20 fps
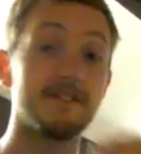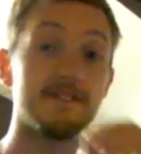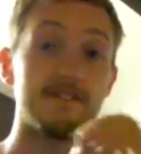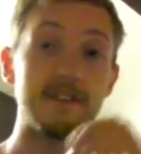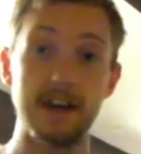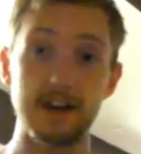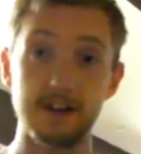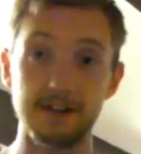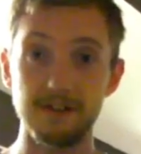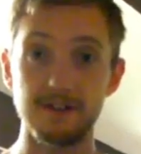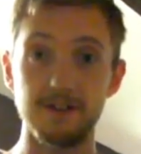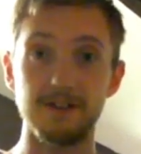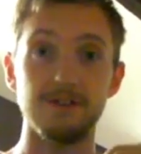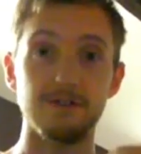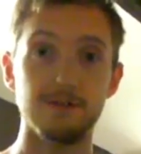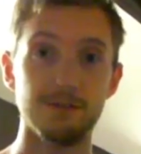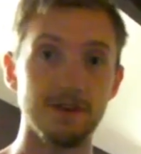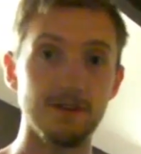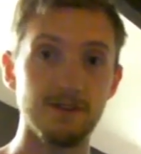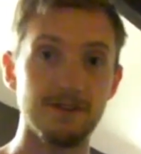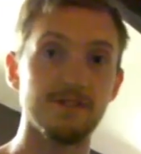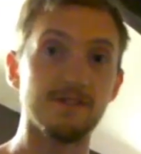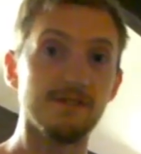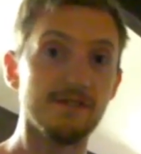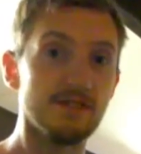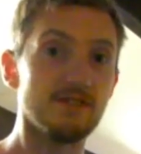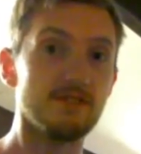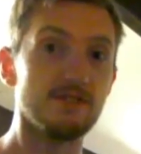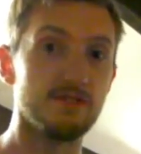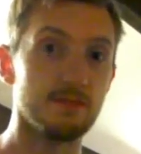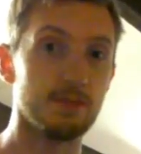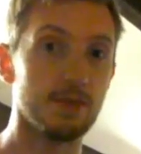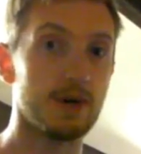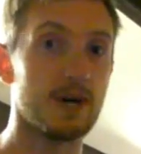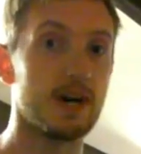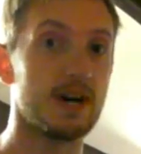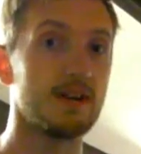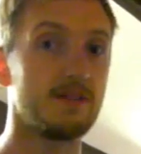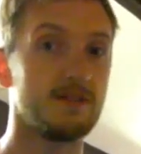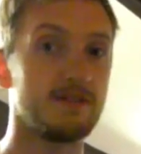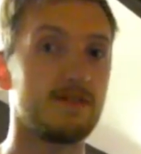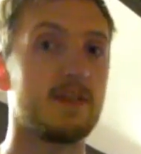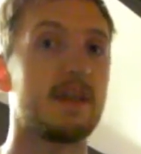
exactly 26 inches apart.